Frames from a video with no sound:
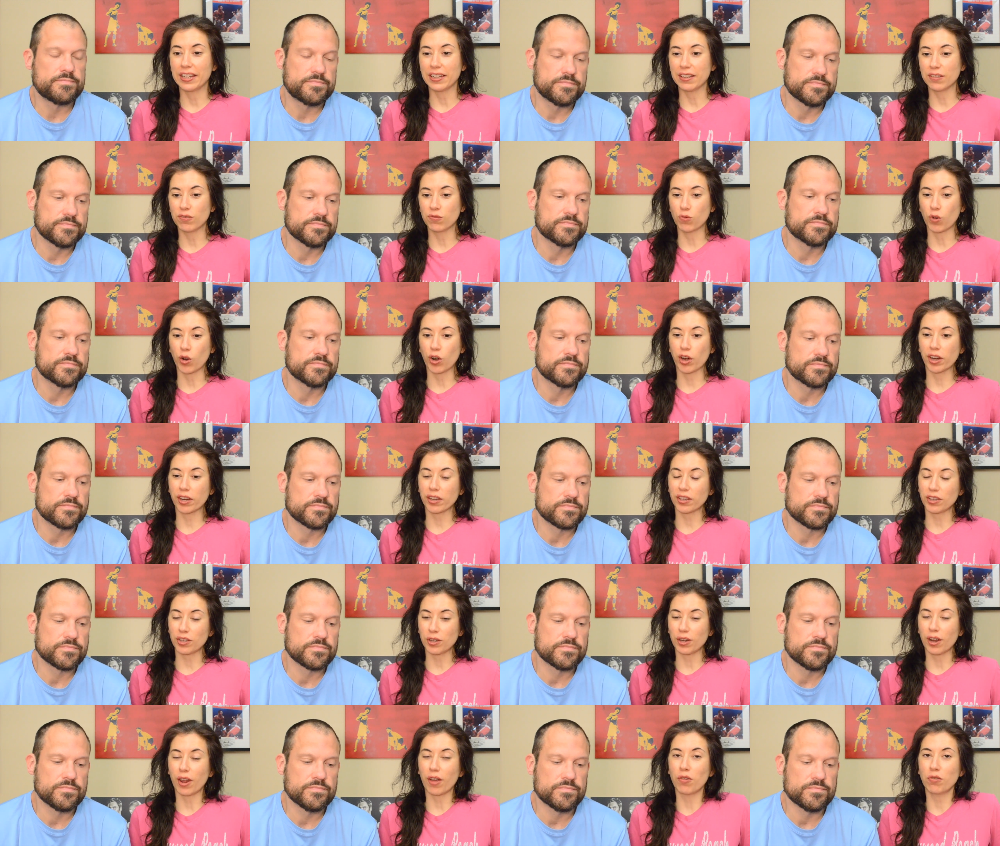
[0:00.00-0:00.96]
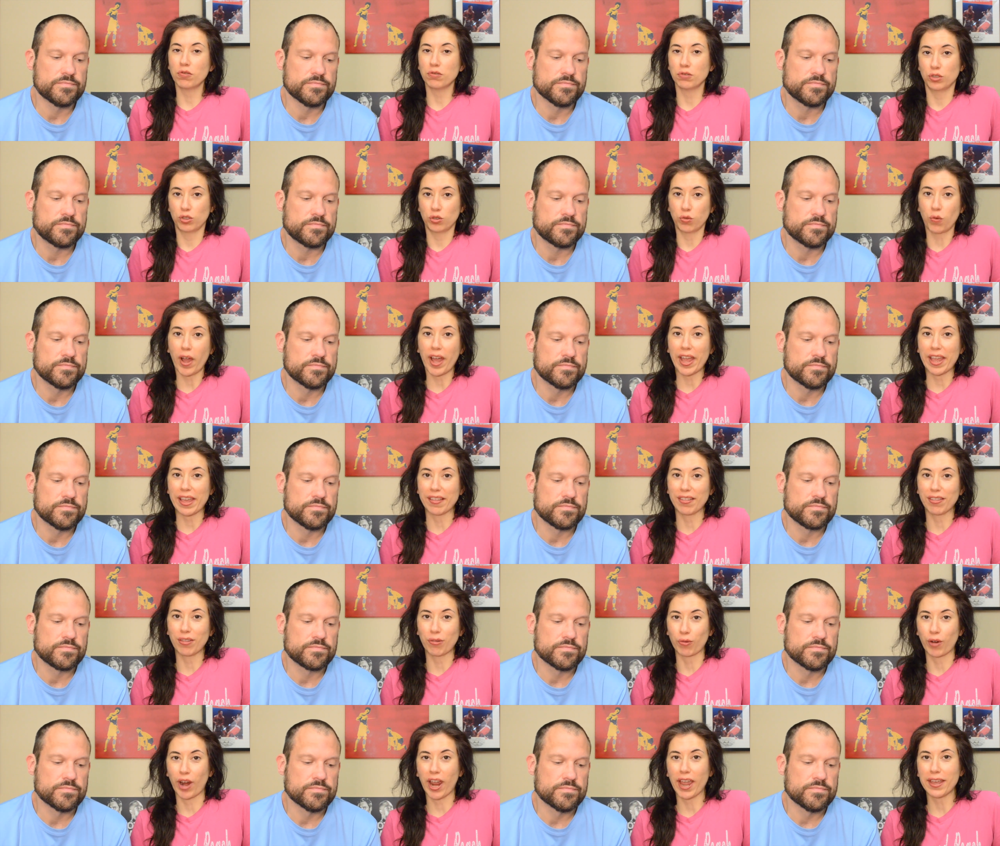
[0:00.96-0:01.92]
Speaker 1: didn't work, you know,
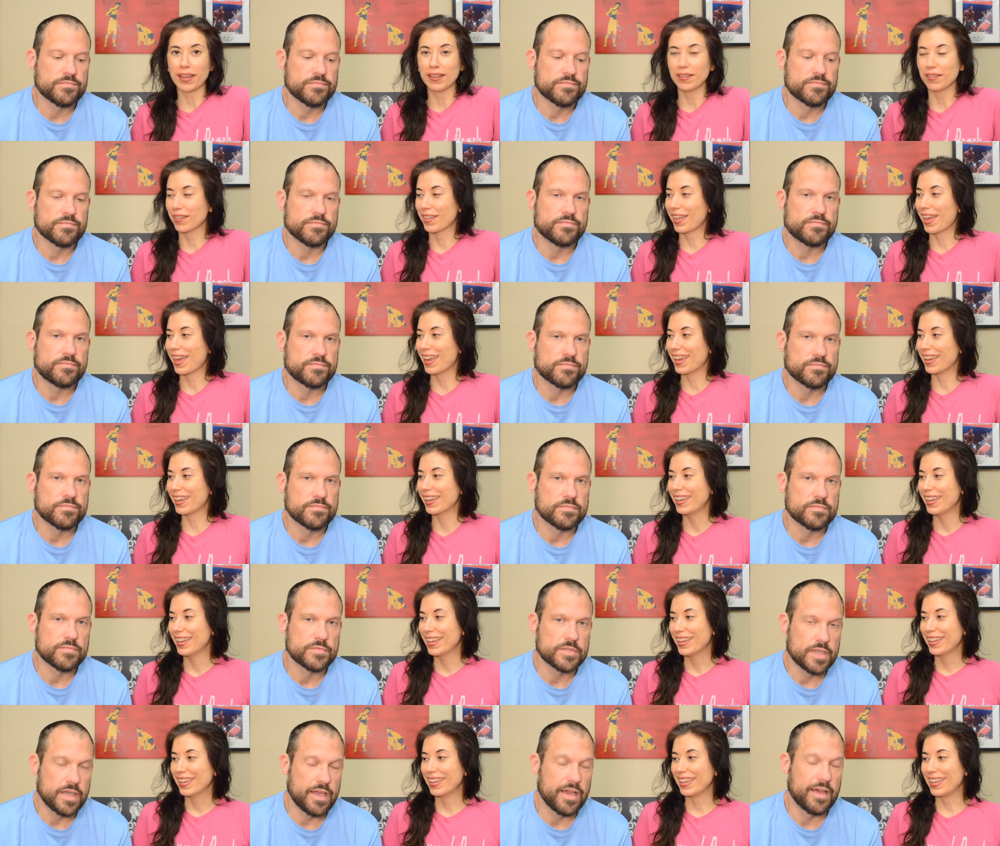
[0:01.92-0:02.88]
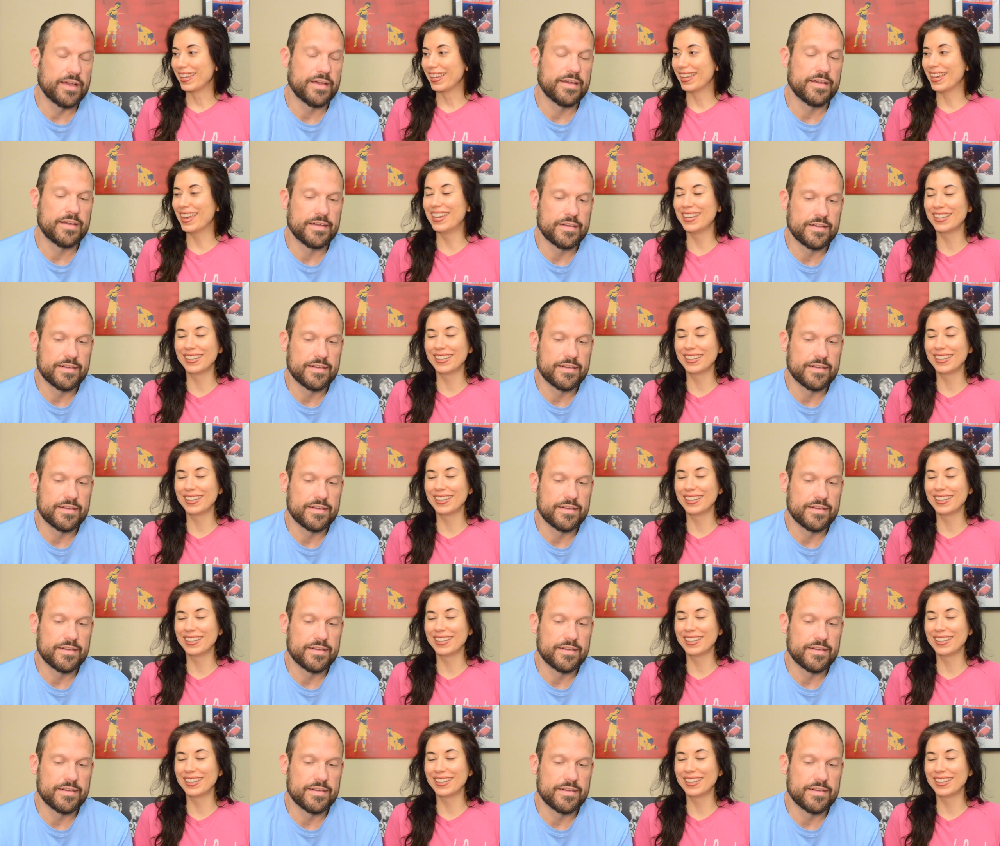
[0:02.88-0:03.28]
twice, right? Like he.